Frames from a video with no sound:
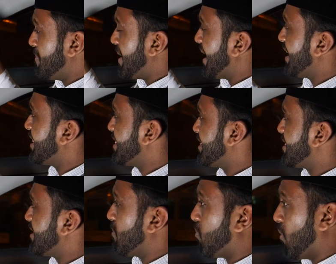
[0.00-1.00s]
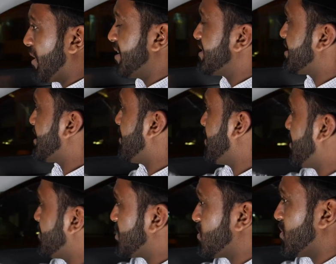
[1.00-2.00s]
main point
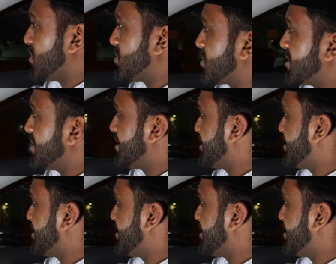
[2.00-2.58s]
about this mosque